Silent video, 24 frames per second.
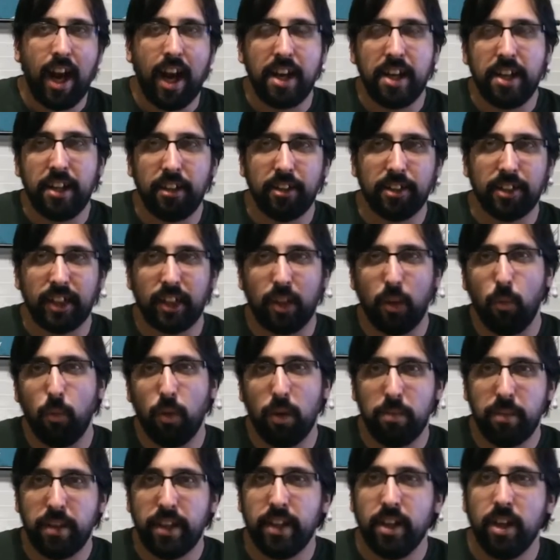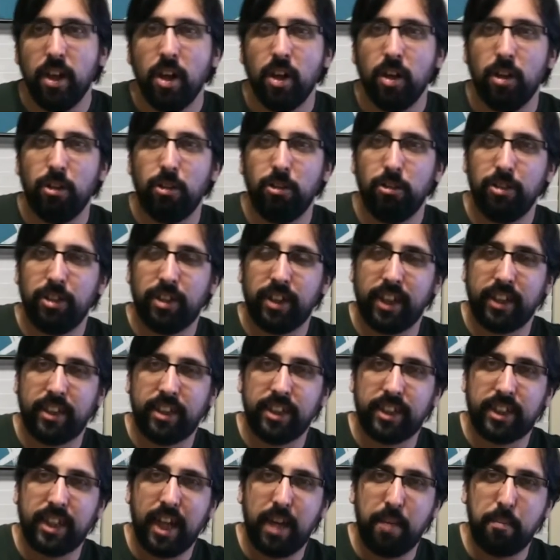and then there's like a woman who's like
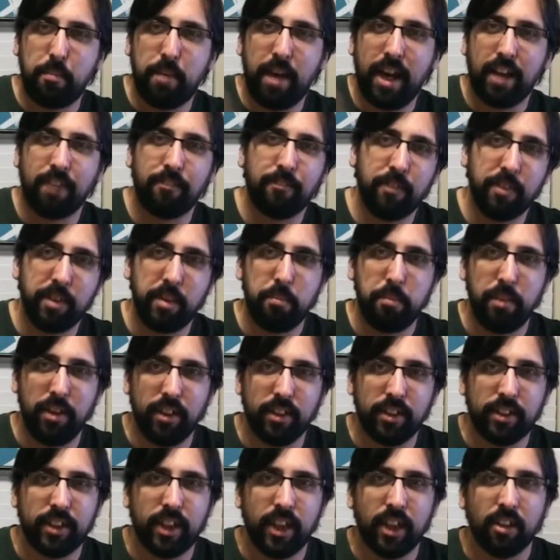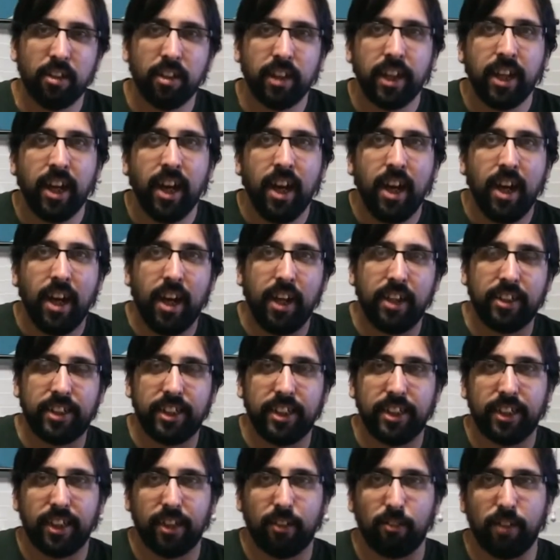just got back from the military and
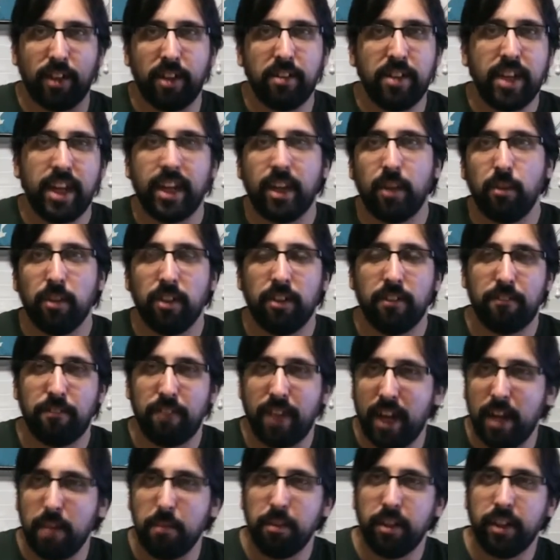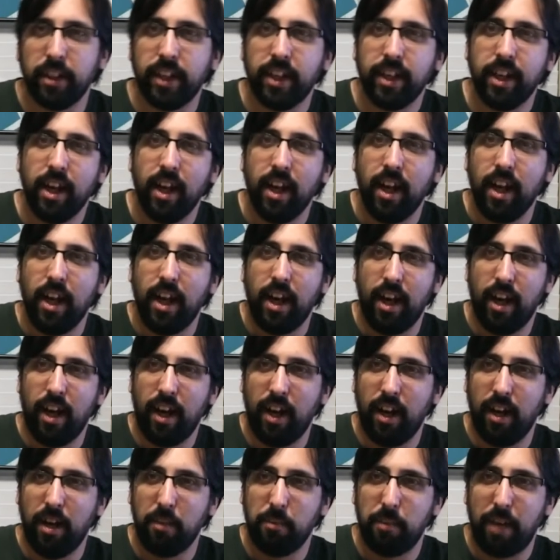she's like reuniting with her family.
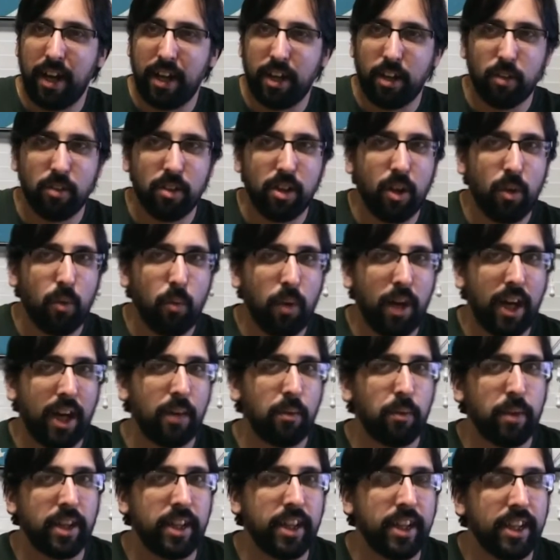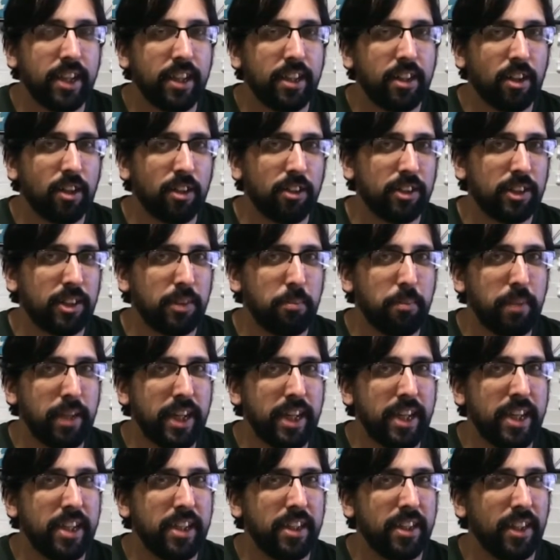Um, I don't know why we needed her to
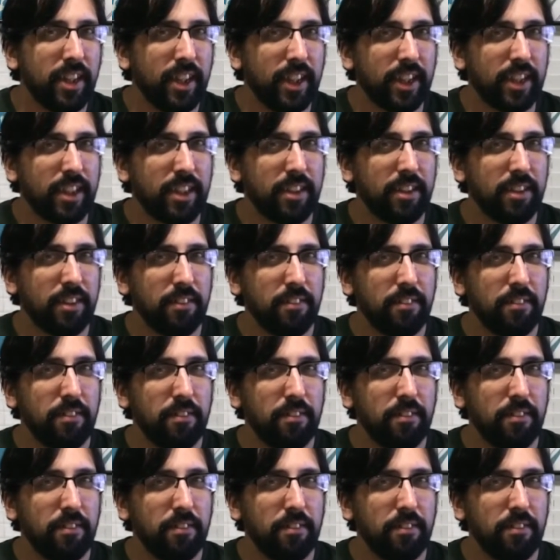be like